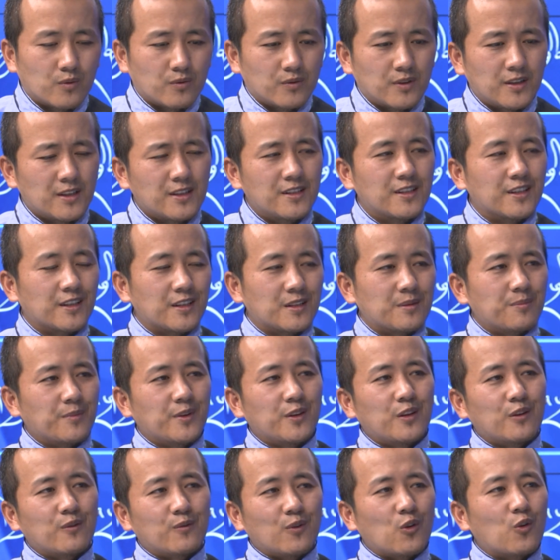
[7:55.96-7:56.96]
These days,
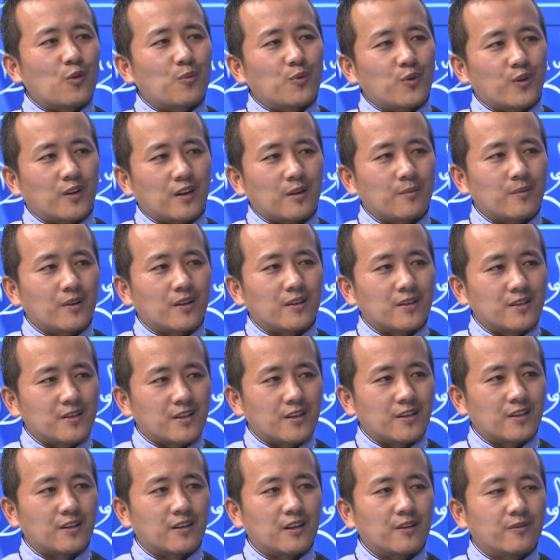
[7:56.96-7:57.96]
many of our programs are
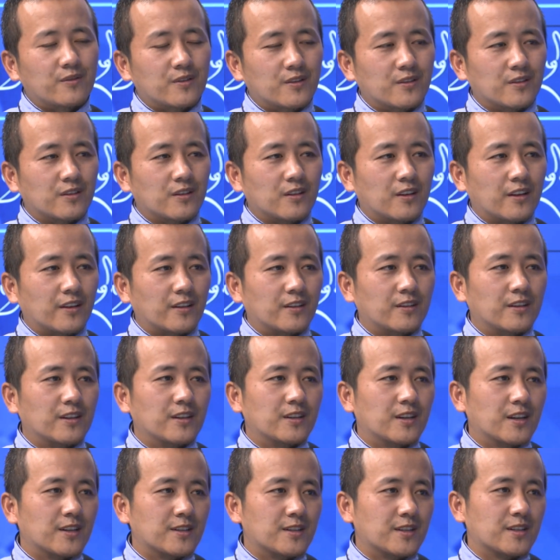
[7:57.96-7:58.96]
started after
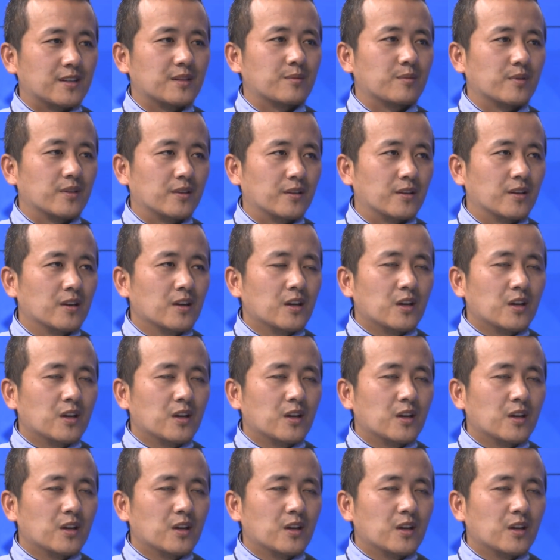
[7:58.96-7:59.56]
need assessment.